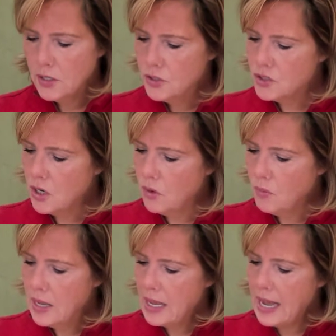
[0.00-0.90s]

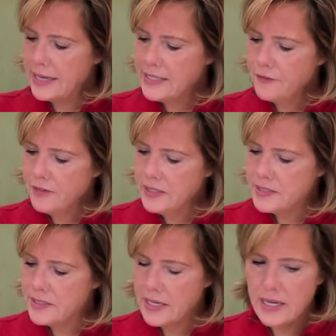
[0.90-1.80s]
So I definitely
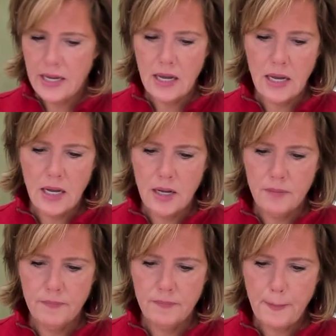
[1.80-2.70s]
see,
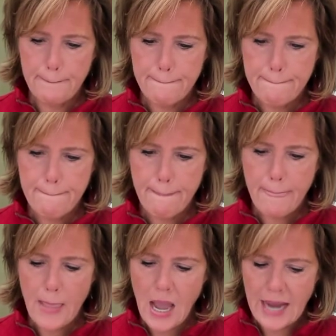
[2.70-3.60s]

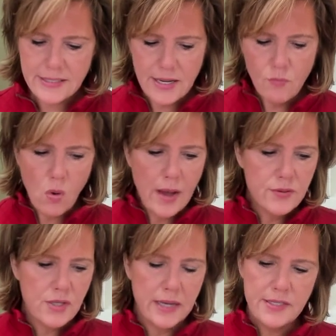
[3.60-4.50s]
I see water.
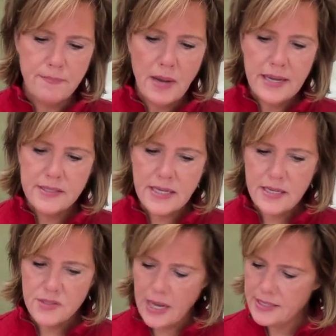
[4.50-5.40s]
I see
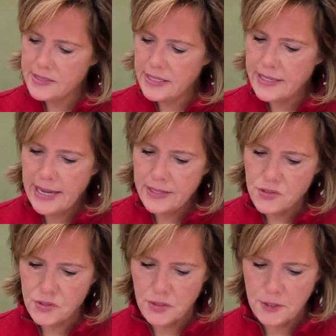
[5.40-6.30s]
Pisces. I see
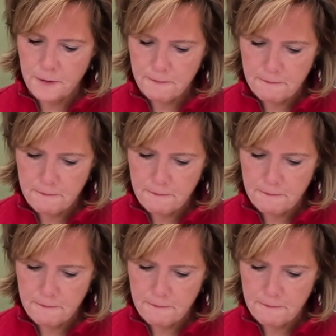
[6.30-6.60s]
Cancer.